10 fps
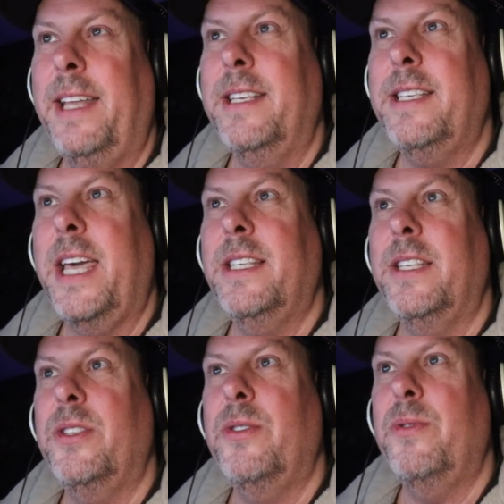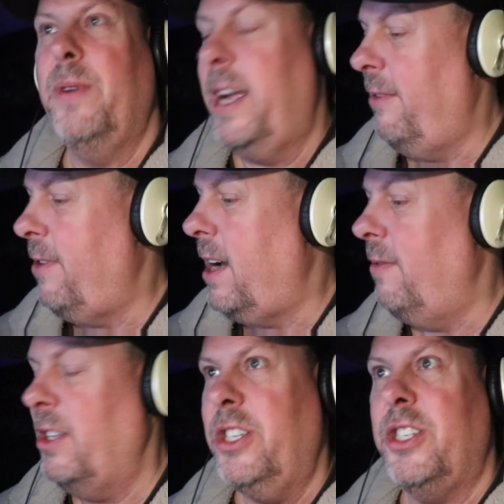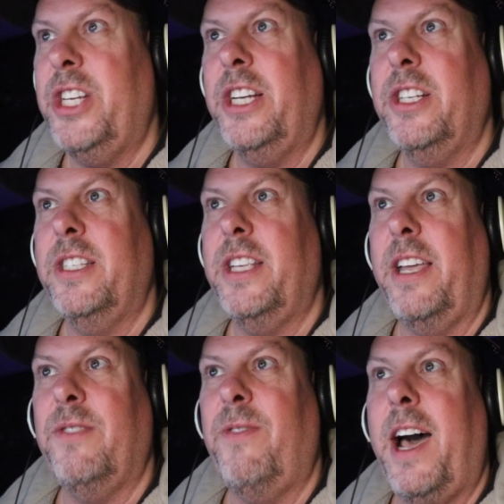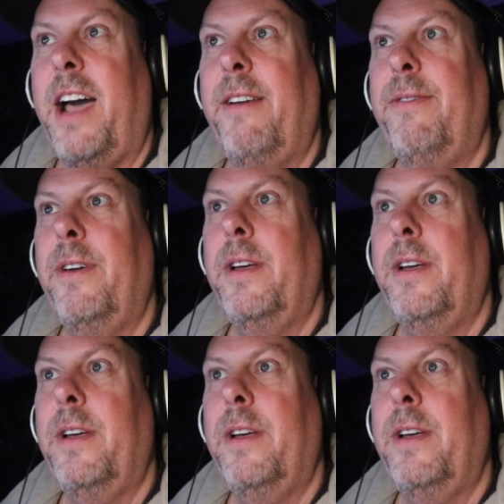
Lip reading: In this case, it's 385. Let's just change it to say it's 5.